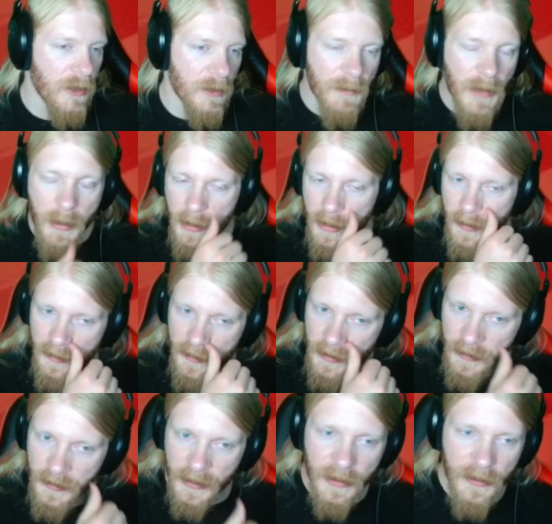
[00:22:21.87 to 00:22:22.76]
Maybe they're
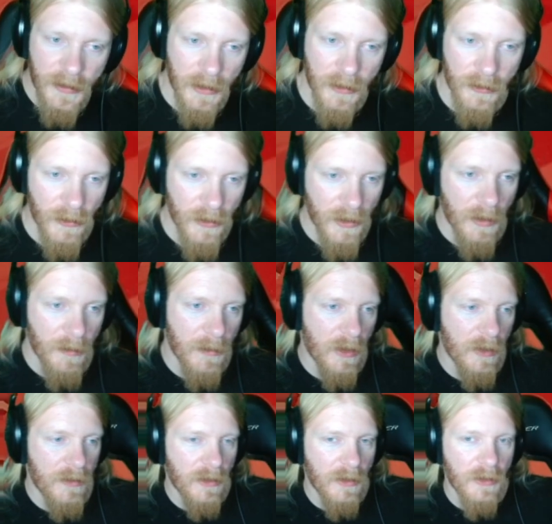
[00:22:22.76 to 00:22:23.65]
still taking territory. I'm
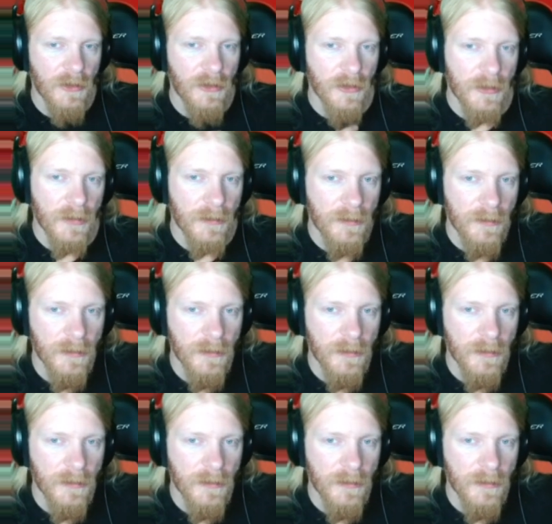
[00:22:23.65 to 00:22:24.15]
not entirely sure.